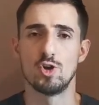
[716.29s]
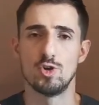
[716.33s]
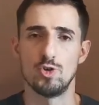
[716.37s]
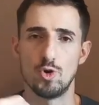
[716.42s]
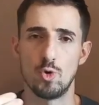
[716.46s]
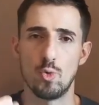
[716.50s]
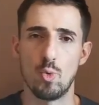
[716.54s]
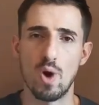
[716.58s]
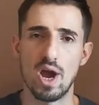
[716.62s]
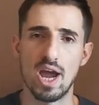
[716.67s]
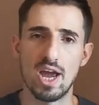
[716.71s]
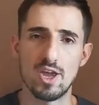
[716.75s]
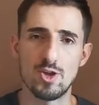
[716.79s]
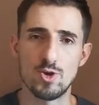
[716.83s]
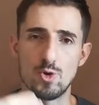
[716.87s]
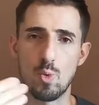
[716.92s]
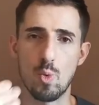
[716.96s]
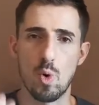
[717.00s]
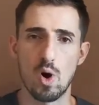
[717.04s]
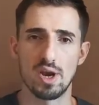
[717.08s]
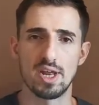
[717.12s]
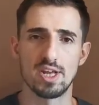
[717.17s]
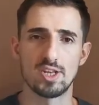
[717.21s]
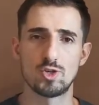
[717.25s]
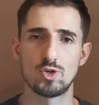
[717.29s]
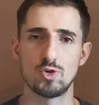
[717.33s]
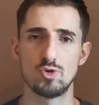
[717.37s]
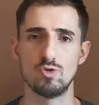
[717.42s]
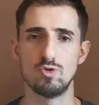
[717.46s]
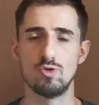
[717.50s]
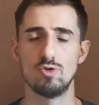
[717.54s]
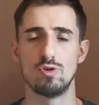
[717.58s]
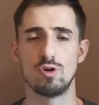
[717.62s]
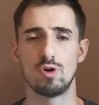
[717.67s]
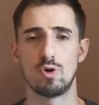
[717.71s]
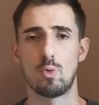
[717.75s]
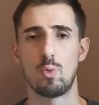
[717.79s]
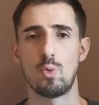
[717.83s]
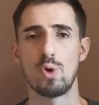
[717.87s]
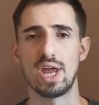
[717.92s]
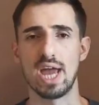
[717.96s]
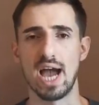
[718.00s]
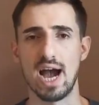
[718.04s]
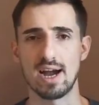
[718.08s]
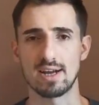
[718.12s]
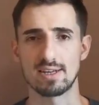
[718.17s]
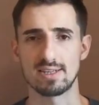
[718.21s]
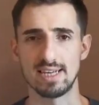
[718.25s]
the way you wanted to
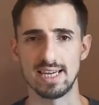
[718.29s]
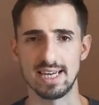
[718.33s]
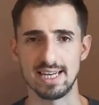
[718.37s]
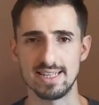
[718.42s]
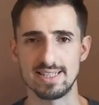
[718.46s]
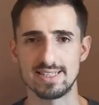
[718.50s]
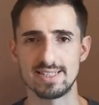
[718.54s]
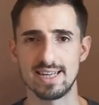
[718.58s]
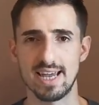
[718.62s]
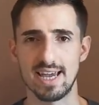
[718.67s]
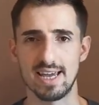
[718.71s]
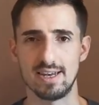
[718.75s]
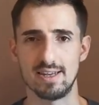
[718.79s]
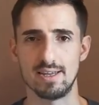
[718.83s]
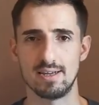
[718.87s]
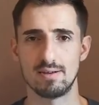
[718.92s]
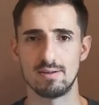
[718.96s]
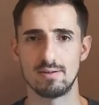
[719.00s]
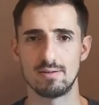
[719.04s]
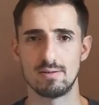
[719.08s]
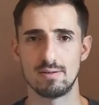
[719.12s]
react instead.